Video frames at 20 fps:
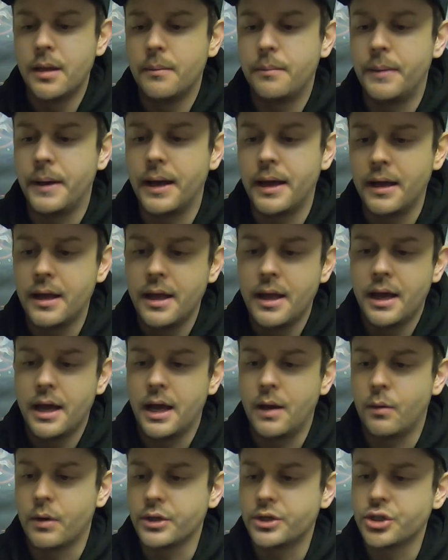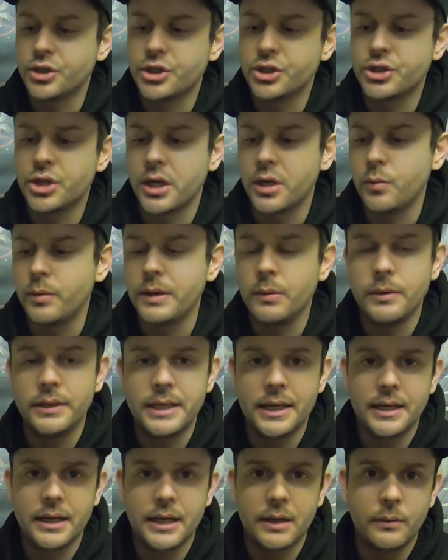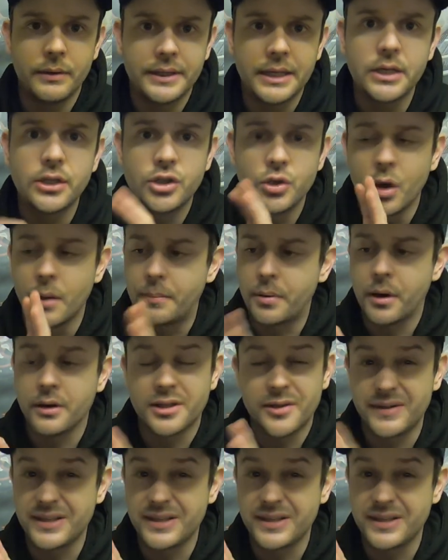But I wanted to just show you, we, we did a we did do a prototype.